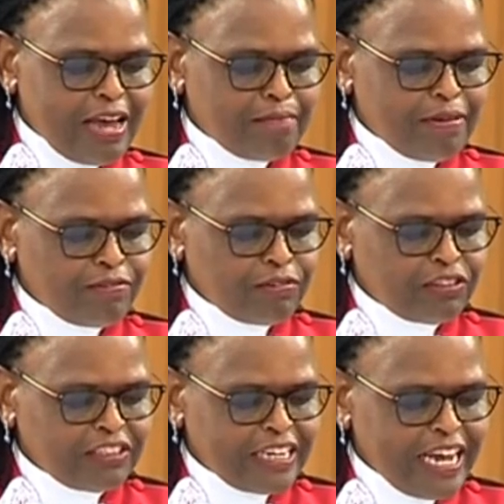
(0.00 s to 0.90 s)
number
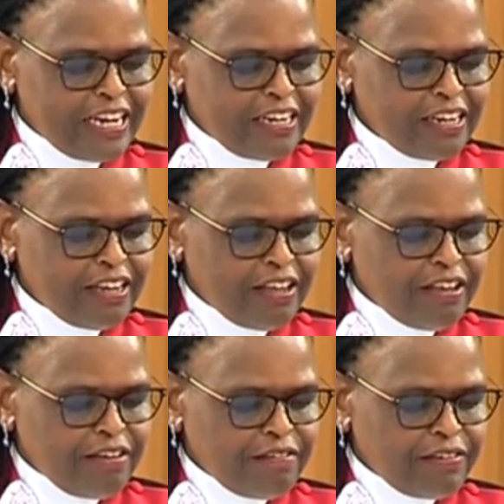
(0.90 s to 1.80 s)

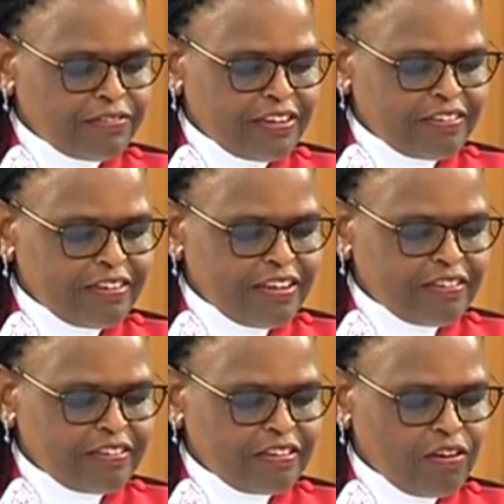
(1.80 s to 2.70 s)

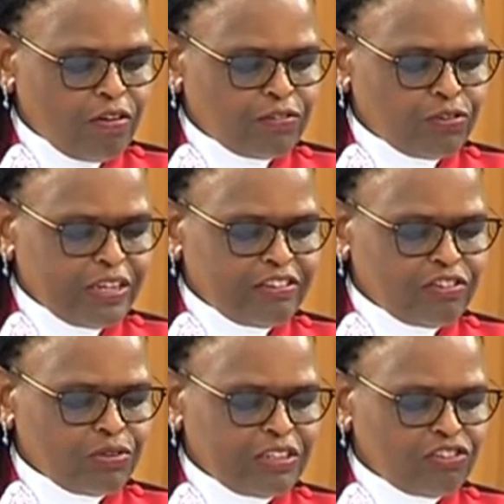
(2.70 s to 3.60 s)
4956 of
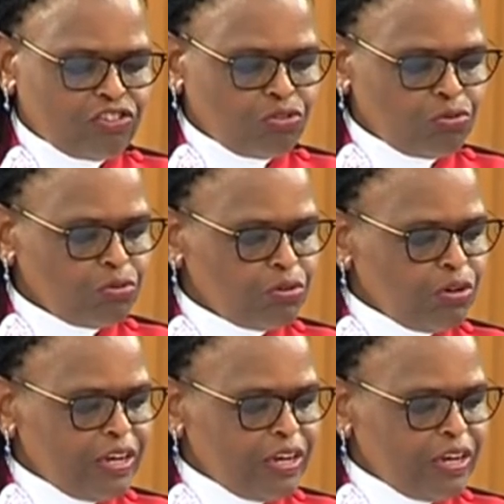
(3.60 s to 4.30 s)
2022,